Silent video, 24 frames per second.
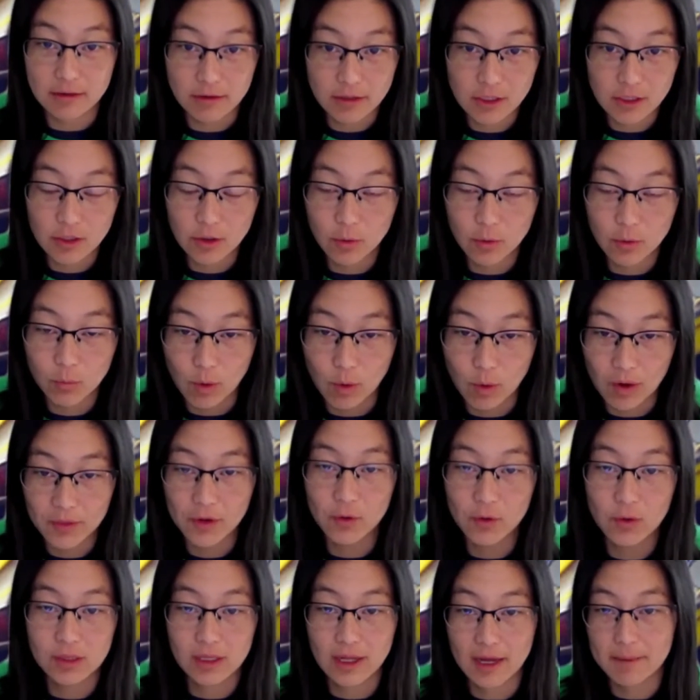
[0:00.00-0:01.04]
although
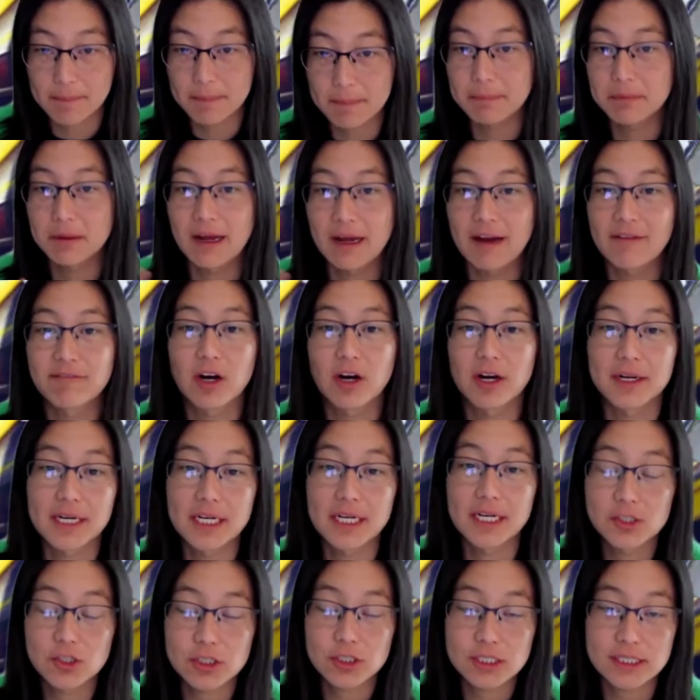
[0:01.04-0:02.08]
a lot of people have gotten
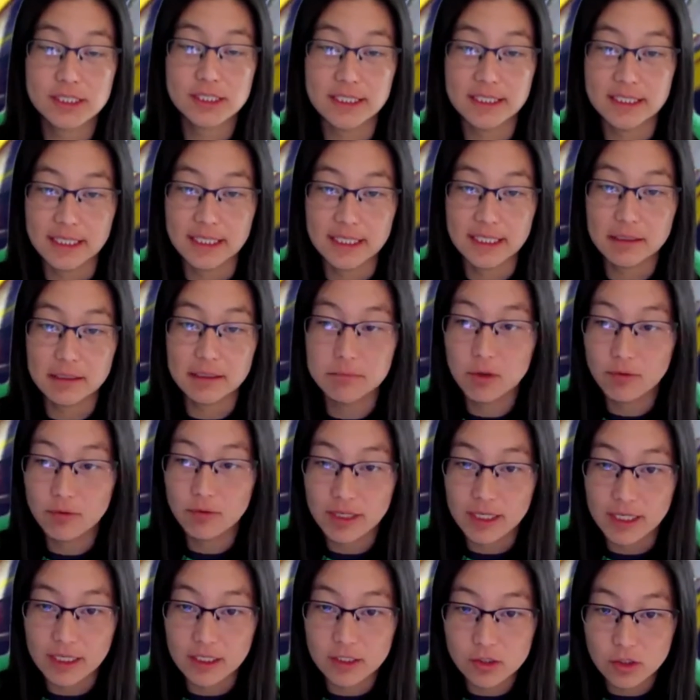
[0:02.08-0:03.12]
interested in
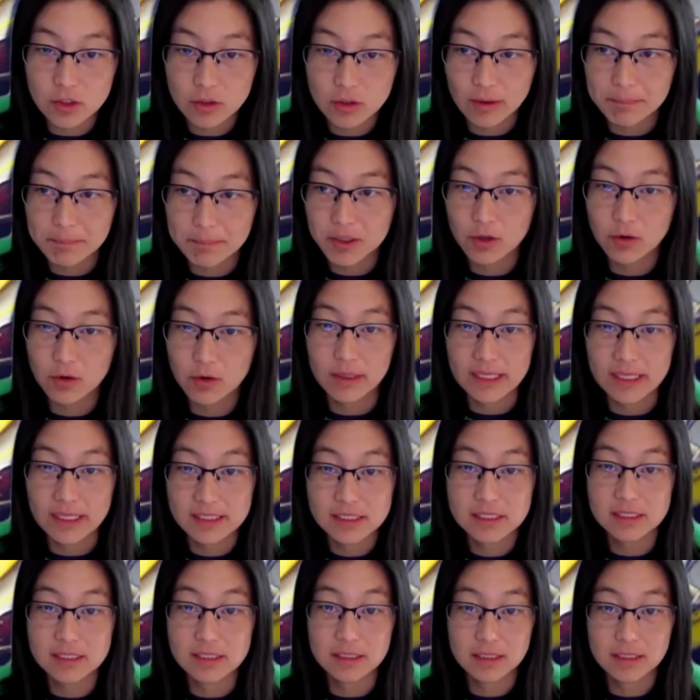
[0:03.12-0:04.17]
moving into crypto,
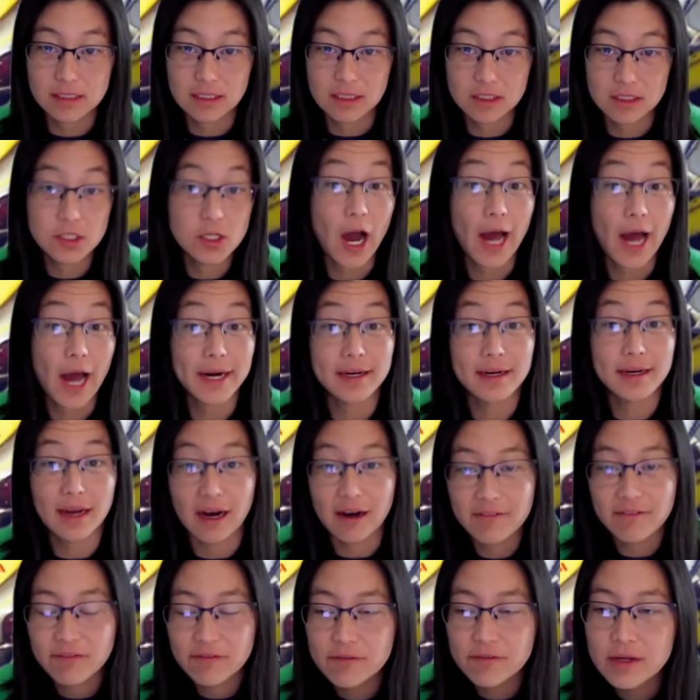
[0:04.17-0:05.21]
it's not
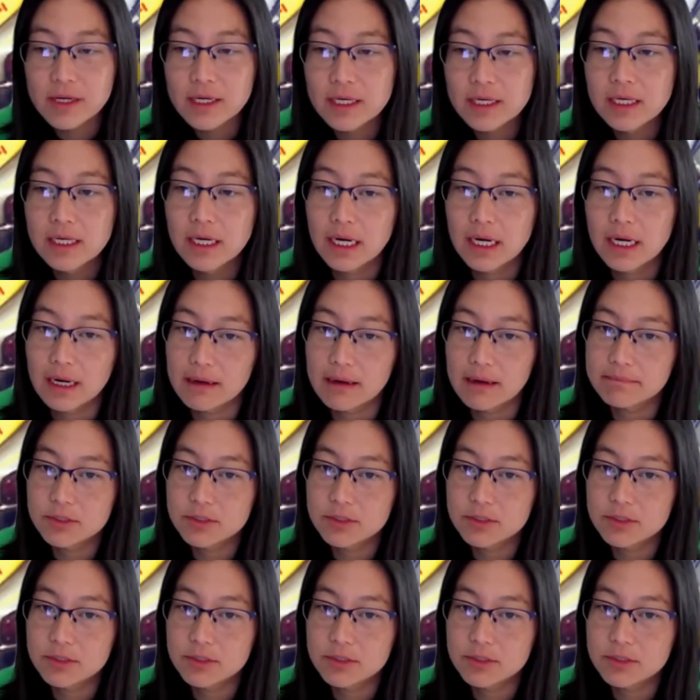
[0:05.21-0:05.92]
enough to